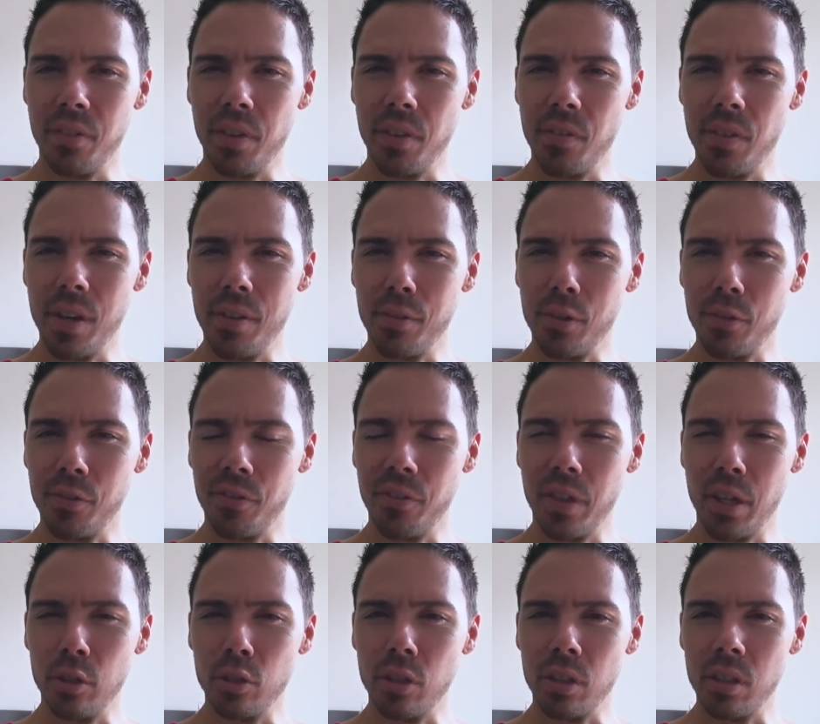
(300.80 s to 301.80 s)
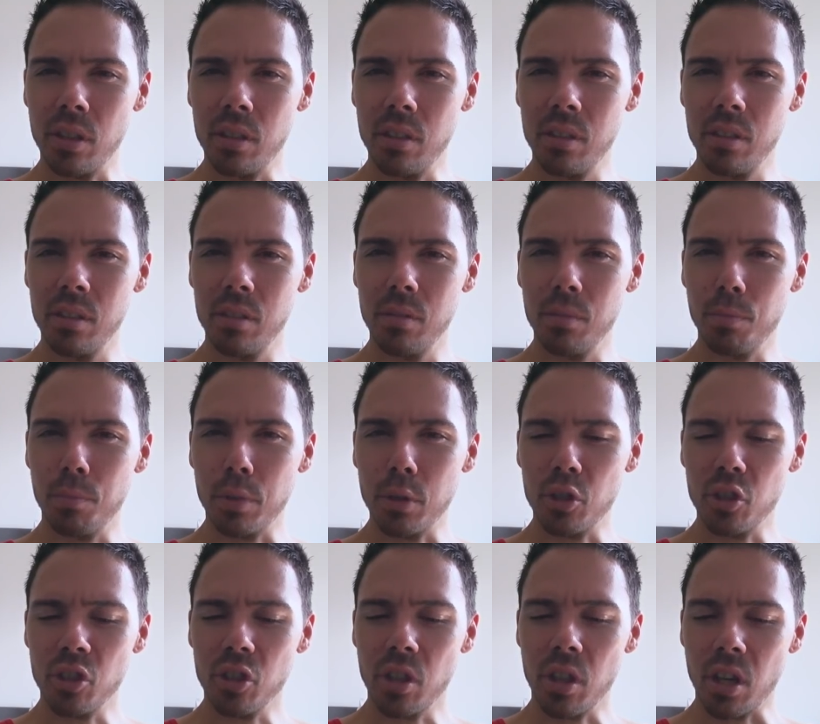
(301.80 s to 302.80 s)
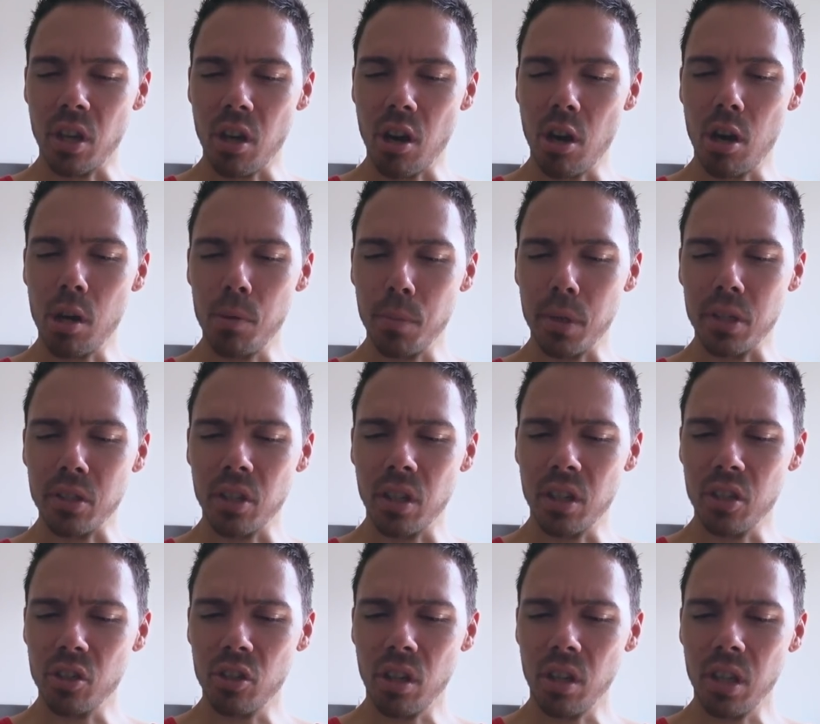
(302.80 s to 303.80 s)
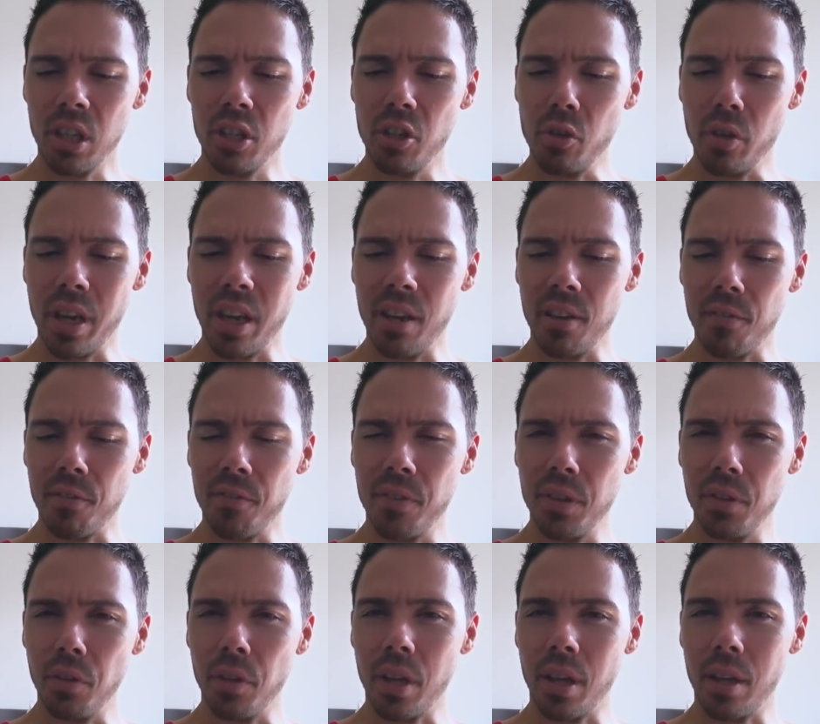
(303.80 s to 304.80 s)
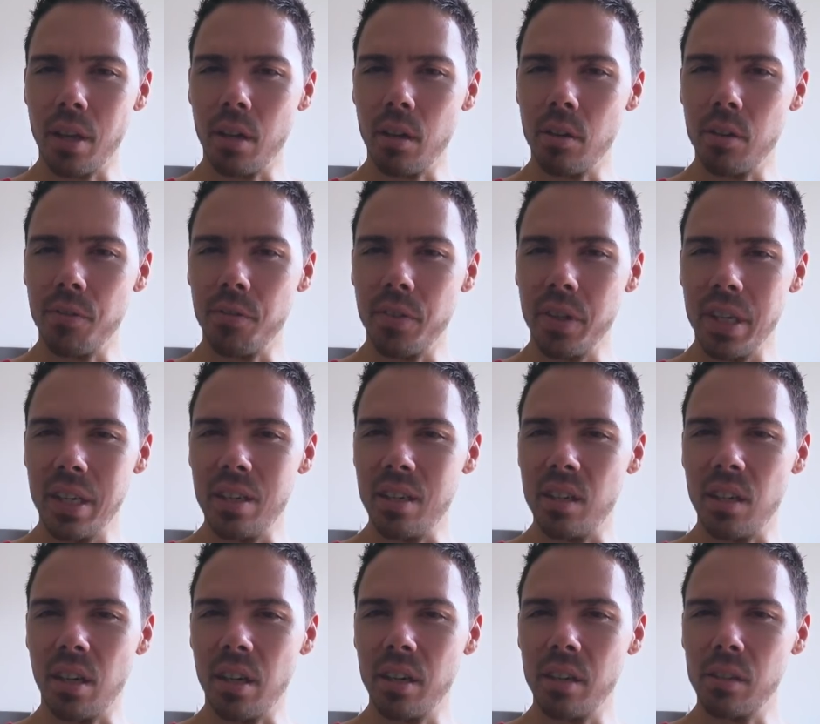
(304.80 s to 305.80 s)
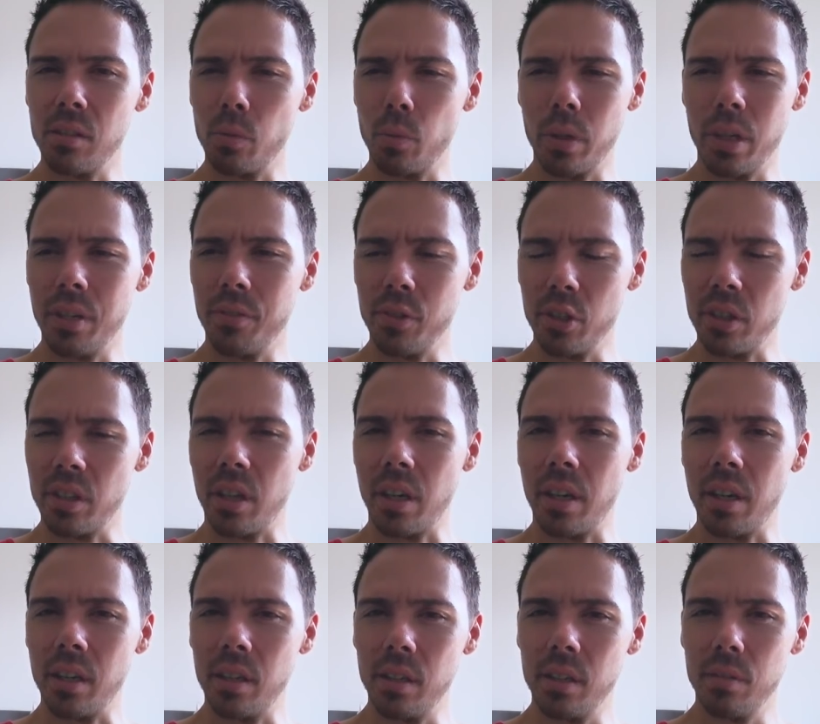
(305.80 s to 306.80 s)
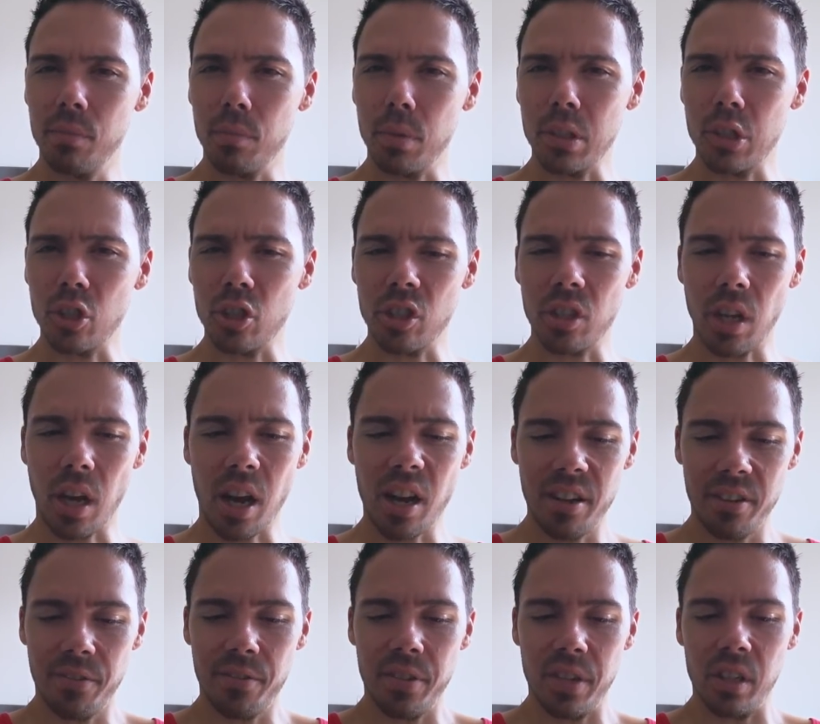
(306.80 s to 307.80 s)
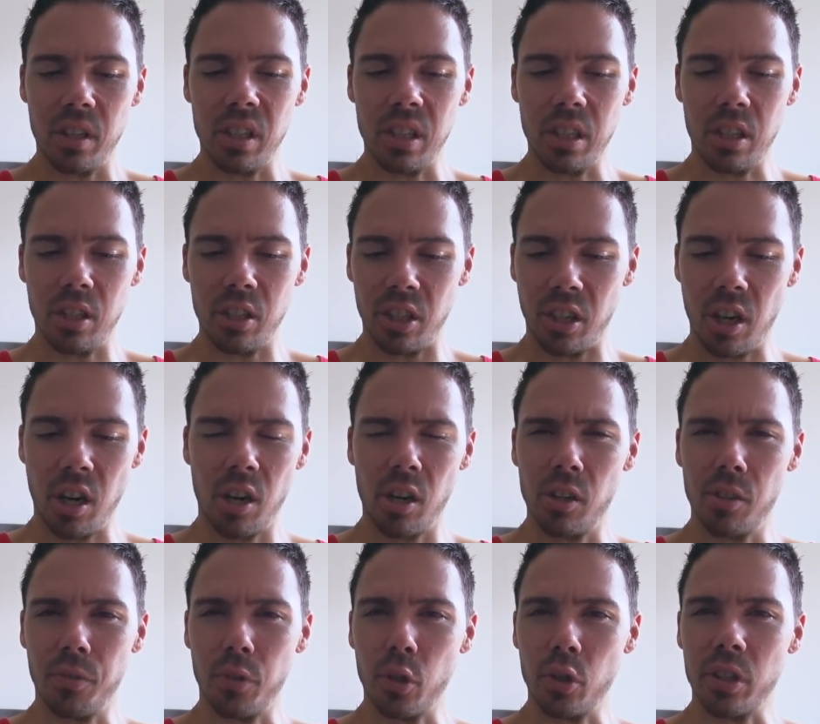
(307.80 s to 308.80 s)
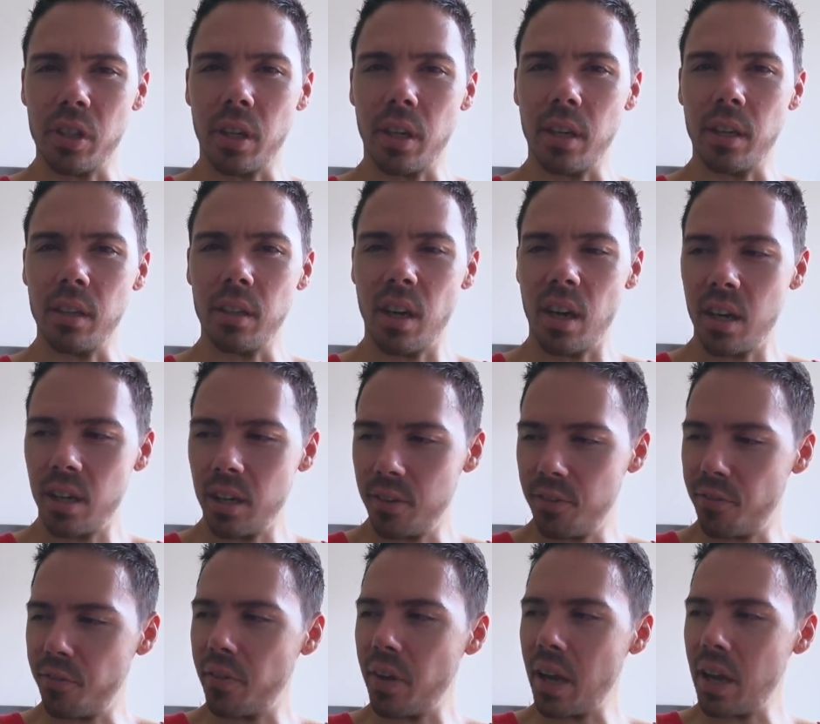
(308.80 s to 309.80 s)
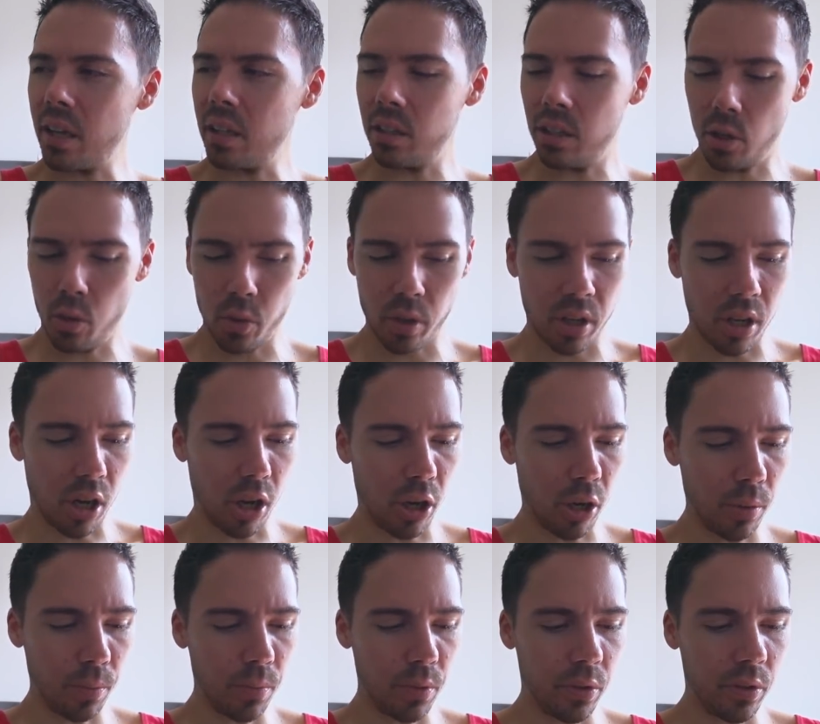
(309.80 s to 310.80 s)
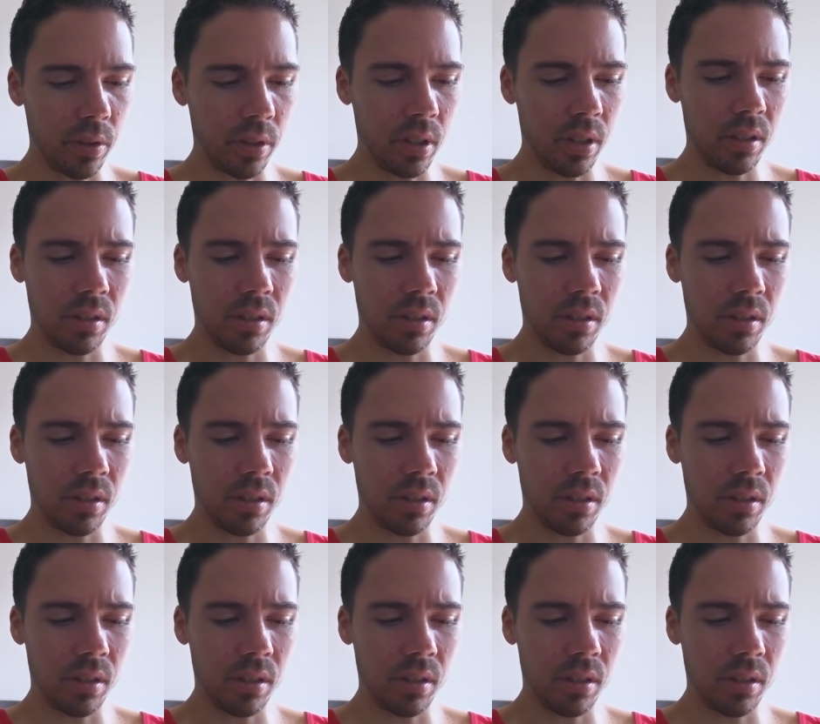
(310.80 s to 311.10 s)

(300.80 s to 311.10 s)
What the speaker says: if you've never felt it, but just the calmness, and it's not like you can't feel that on a vegan diet or whatever diet, but just I feel it on the carnivore diet. High in fat, low in carbs.